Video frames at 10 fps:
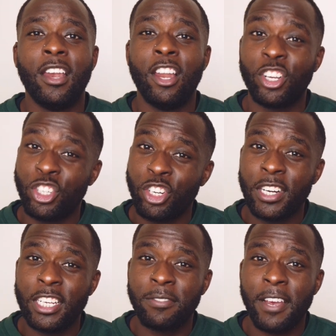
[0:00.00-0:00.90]

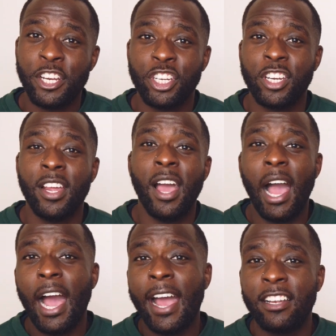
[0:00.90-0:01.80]
luxurious fashion
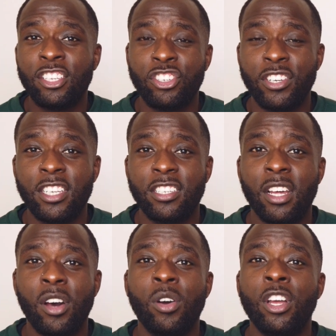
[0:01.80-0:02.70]
and street
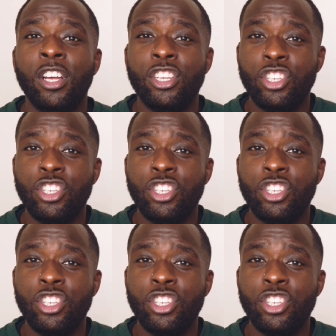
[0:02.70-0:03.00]
style